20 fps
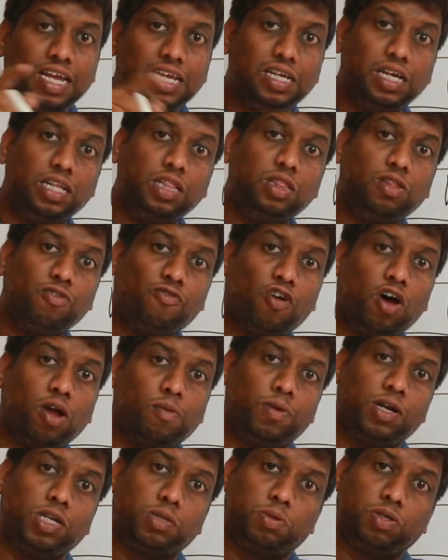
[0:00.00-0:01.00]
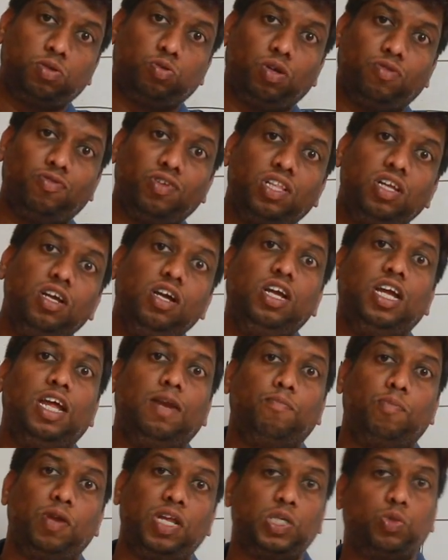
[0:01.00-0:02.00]
nth format specifier with
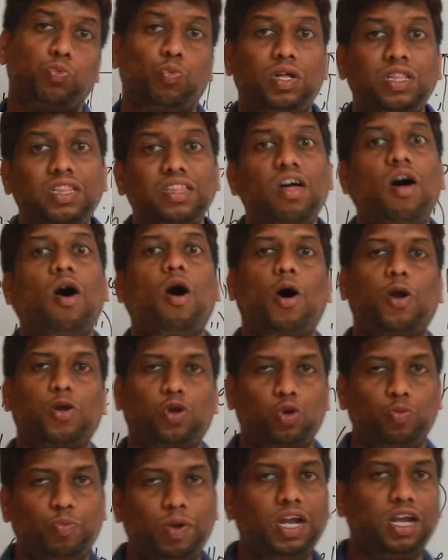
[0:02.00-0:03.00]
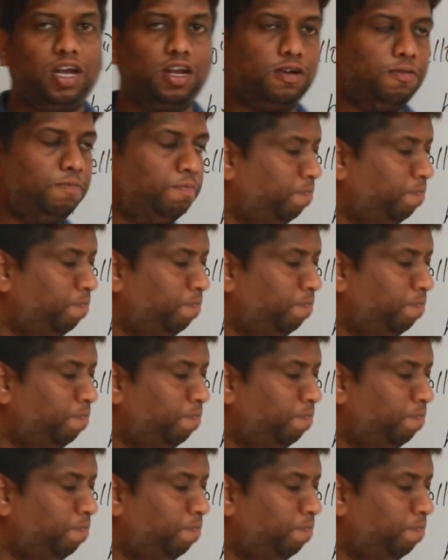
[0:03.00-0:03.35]
n plus 1th argument.